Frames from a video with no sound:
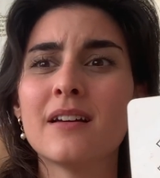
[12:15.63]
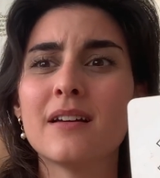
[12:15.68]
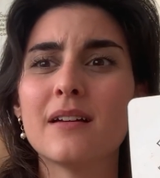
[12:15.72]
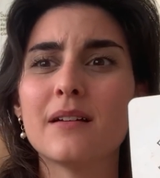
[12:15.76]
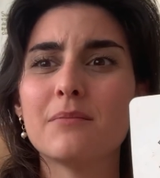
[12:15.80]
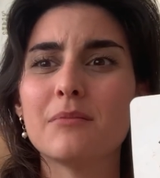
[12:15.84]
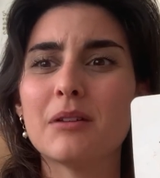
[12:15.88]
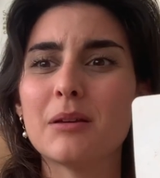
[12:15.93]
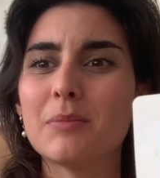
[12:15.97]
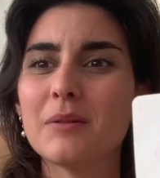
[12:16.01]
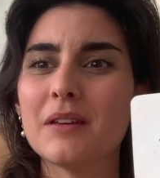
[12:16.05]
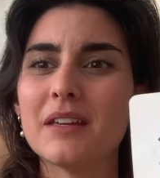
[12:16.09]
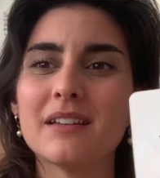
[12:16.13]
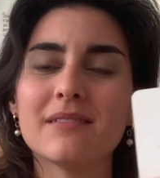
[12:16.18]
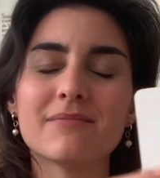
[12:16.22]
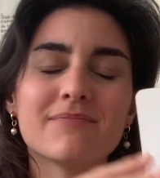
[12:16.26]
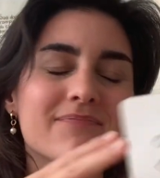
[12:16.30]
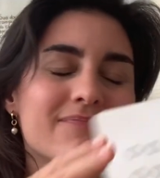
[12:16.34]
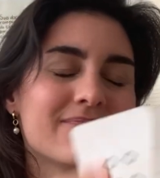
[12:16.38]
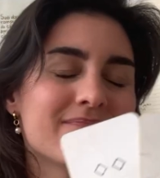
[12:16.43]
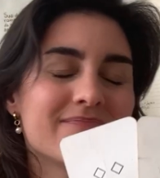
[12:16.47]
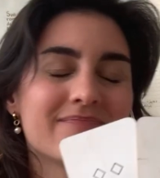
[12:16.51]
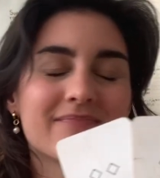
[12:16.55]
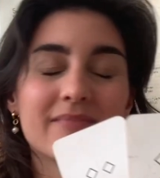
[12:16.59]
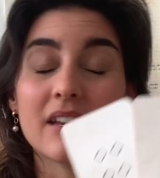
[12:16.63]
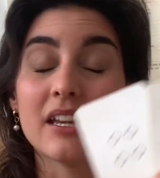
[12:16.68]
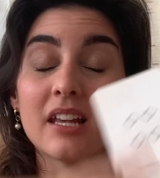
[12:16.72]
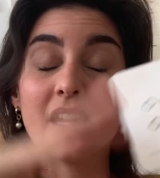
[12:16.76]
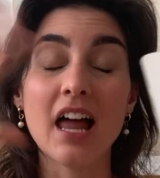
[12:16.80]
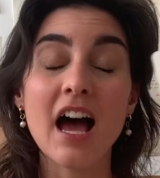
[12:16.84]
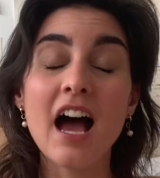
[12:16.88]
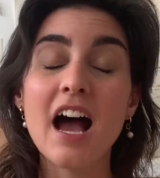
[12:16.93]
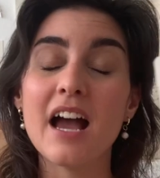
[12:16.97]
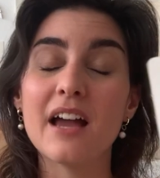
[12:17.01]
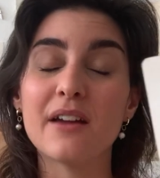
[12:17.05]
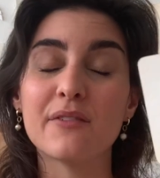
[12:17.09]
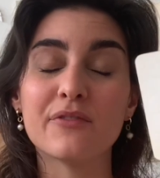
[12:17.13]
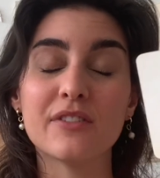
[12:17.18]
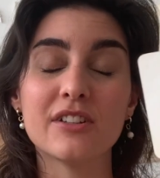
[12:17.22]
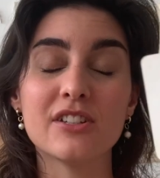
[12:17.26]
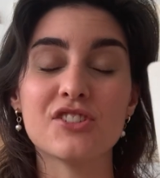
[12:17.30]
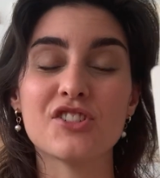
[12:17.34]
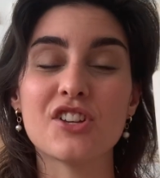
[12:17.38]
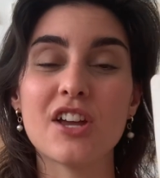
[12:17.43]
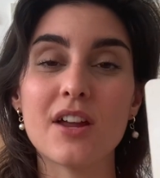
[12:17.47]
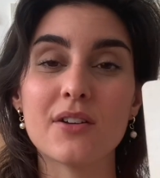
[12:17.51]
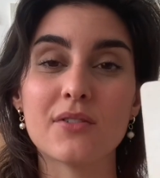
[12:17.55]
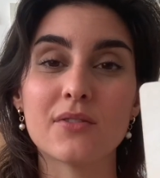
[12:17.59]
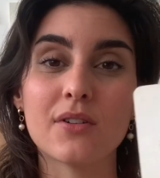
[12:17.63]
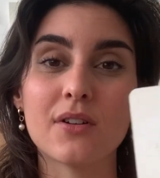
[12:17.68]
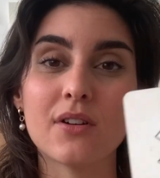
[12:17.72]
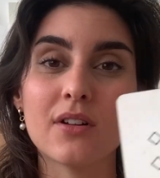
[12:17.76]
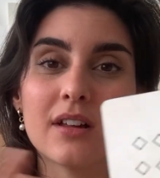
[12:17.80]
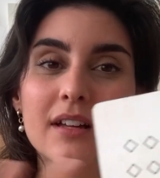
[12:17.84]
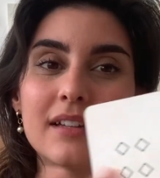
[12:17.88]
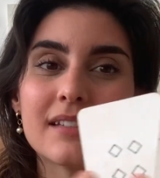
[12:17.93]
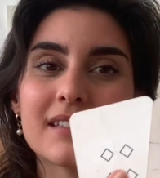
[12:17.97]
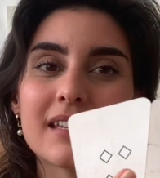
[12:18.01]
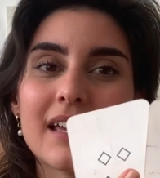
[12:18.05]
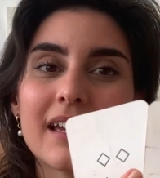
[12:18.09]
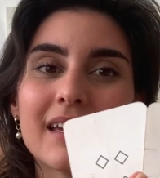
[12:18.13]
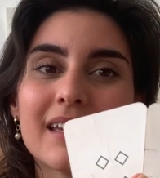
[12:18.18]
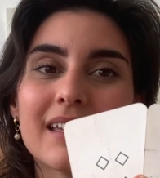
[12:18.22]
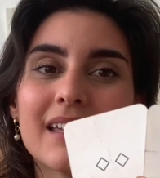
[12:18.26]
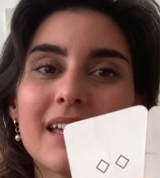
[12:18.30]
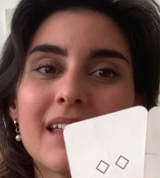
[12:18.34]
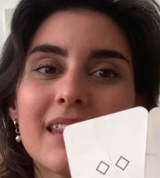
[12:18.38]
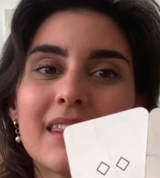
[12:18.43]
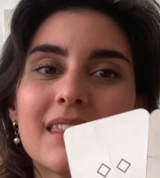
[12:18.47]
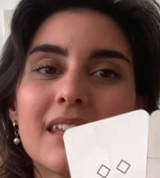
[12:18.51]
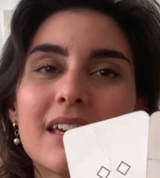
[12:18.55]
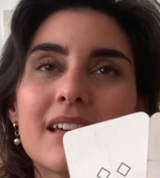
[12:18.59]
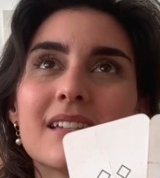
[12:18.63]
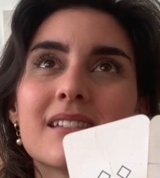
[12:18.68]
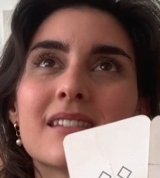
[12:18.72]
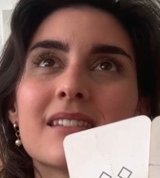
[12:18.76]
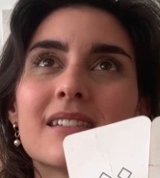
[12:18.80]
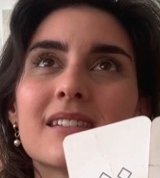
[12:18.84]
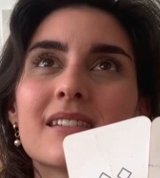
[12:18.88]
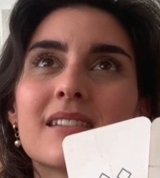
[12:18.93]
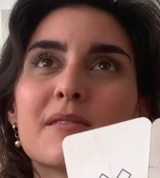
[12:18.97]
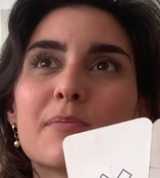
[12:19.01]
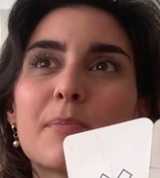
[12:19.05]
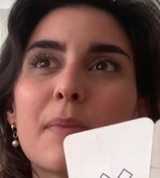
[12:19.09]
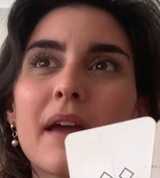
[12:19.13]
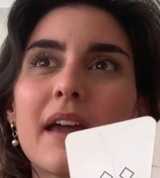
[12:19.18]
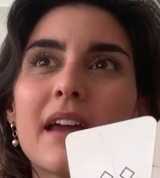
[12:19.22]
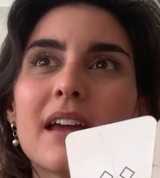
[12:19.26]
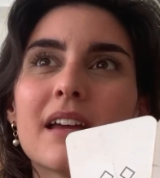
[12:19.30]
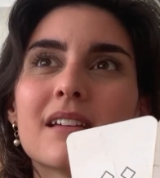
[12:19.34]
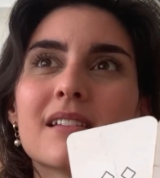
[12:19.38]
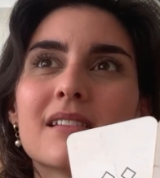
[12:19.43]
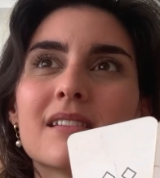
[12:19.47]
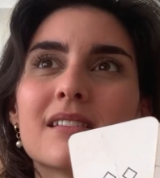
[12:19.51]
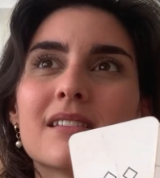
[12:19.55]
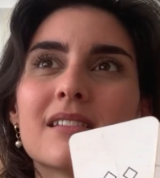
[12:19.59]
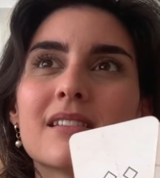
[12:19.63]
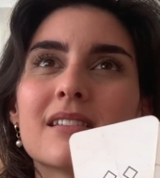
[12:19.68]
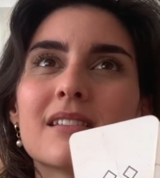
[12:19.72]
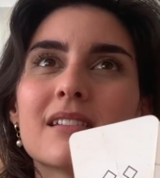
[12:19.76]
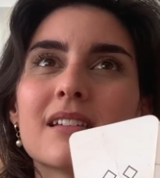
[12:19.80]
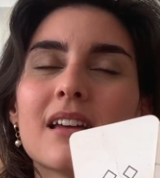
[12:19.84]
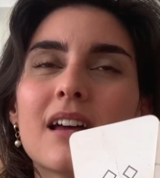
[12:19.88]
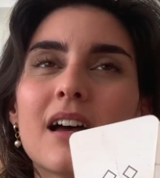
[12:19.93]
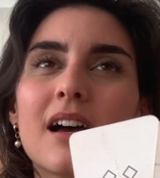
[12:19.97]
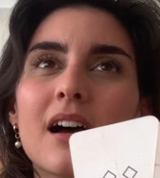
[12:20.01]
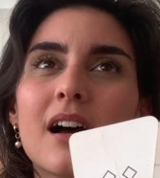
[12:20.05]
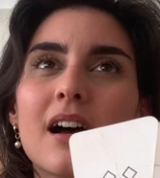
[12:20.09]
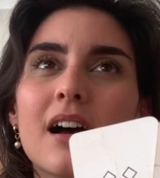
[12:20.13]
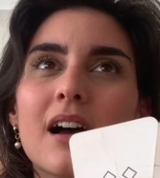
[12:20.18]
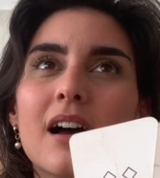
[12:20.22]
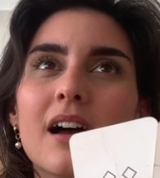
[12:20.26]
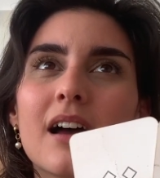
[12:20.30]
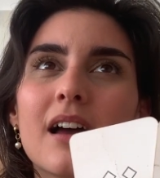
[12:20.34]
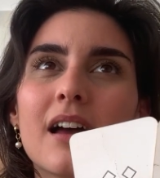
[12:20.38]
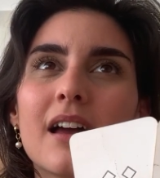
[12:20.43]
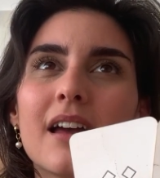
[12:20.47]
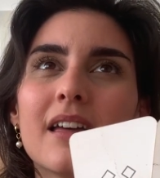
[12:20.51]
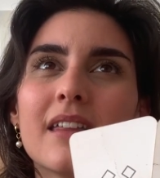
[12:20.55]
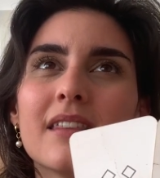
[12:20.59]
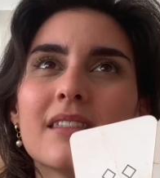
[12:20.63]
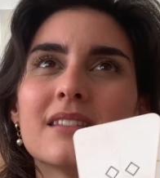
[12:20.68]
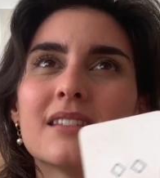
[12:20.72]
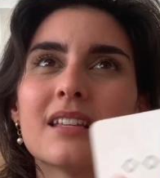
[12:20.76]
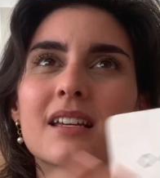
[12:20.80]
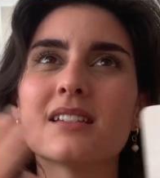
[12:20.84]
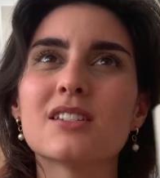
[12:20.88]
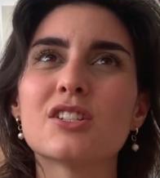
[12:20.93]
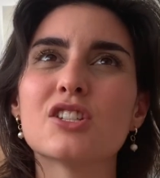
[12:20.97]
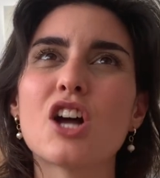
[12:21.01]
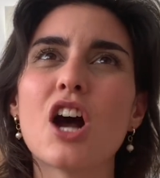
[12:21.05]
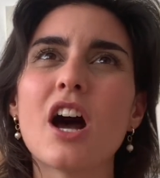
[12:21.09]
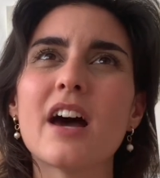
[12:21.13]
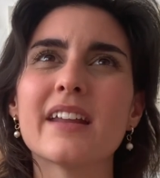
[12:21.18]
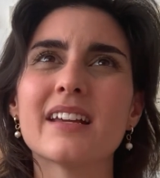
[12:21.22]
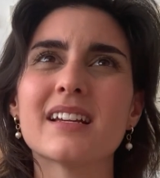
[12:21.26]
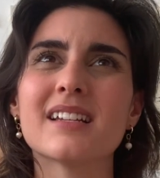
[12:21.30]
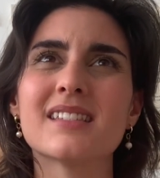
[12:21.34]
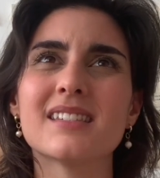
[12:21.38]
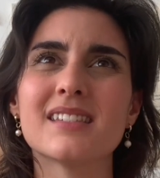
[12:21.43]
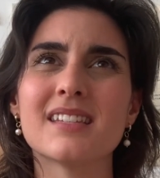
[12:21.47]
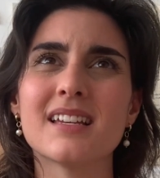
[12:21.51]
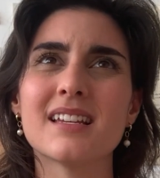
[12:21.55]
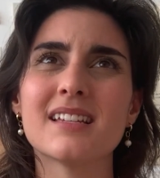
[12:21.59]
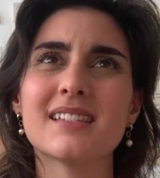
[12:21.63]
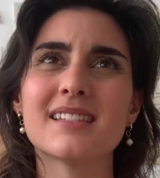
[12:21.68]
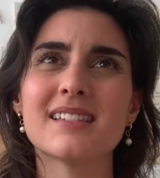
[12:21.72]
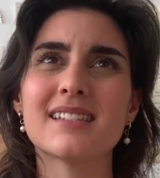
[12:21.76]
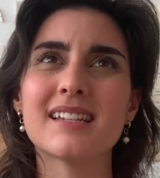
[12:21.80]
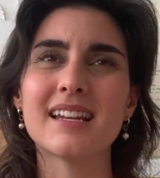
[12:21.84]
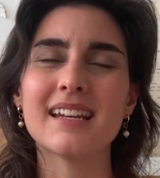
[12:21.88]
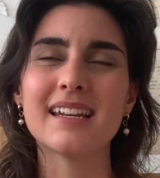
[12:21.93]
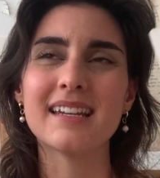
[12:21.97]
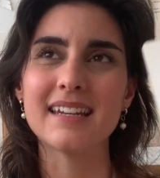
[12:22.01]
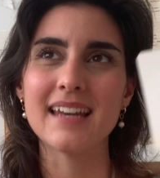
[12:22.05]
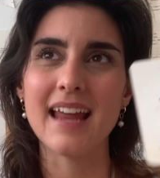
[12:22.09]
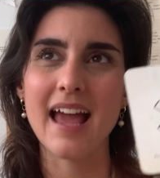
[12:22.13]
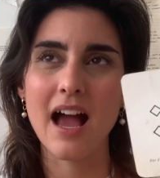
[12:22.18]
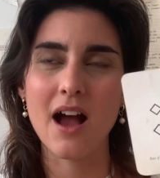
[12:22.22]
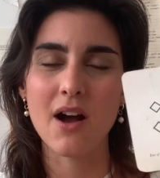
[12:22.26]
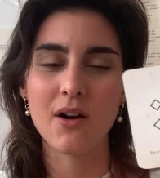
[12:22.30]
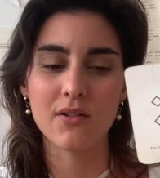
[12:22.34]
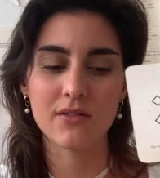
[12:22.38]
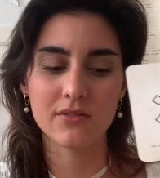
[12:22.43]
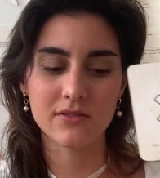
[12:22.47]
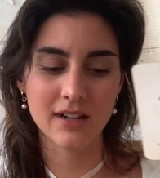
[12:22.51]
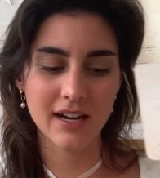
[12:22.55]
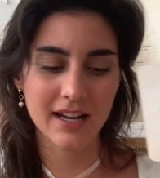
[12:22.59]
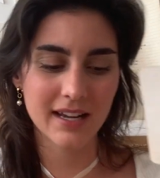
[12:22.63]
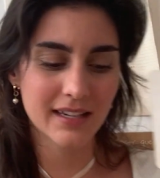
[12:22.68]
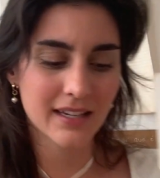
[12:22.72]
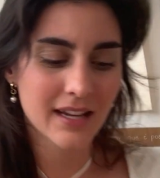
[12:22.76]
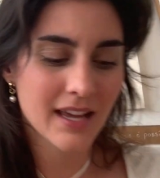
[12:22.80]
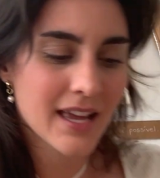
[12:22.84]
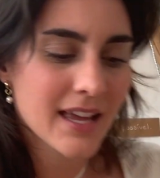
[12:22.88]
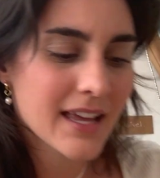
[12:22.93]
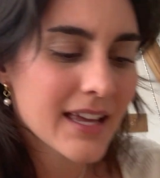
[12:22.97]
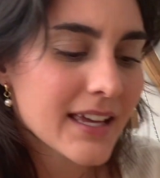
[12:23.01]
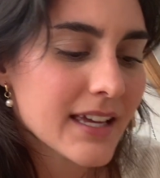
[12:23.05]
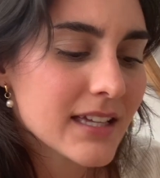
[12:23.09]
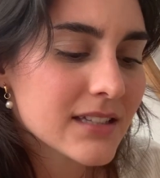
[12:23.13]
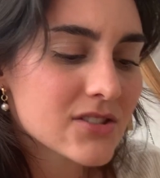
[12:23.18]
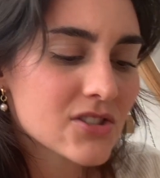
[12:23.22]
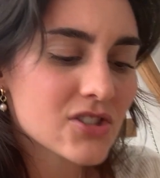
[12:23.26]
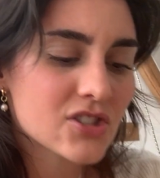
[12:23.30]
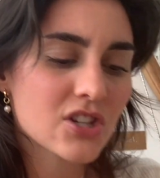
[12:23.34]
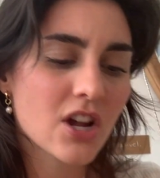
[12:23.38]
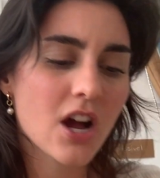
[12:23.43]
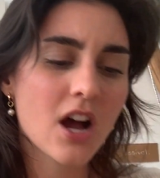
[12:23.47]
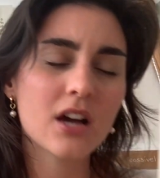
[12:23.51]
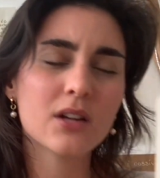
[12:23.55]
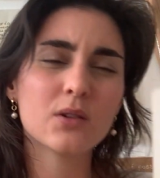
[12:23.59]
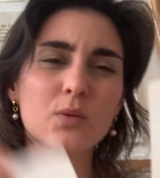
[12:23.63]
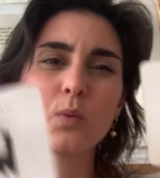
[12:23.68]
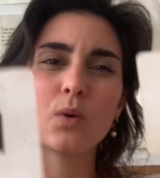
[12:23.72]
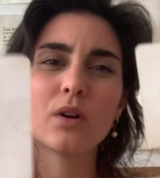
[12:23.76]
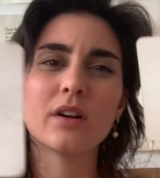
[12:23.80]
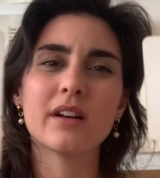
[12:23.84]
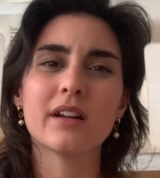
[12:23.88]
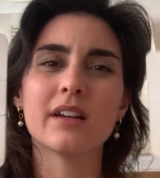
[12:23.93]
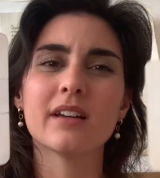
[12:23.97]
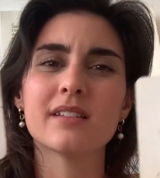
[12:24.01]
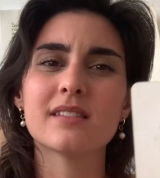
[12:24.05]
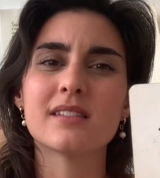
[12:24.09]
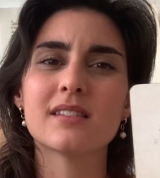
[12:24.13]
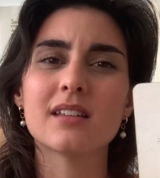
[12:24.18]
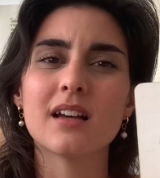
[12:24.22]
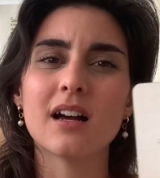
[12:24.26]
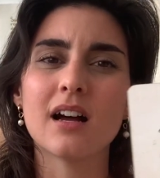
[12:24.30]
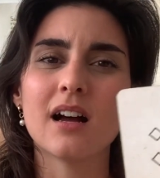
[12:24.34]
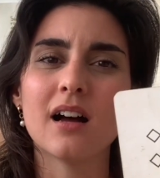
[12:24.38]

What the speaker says: maybe life in general, it's like this space does not exist now, right? It's not what is